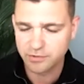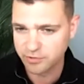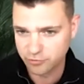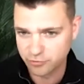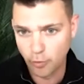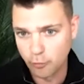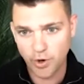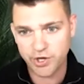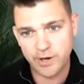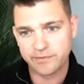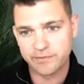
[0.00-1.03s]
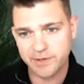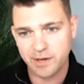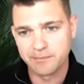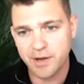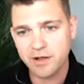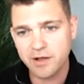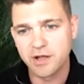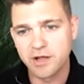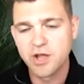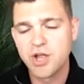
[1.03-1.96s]
work your way up to become partner,
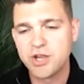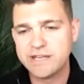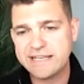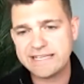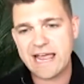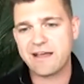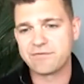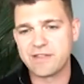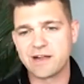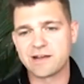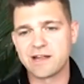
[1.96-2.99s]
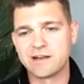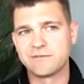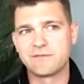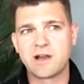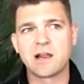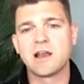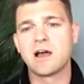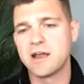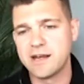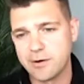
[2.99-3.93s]
you need to have that kind of
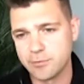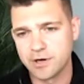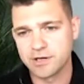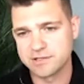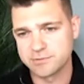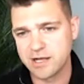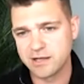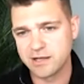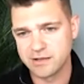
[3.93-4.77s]
client network as well,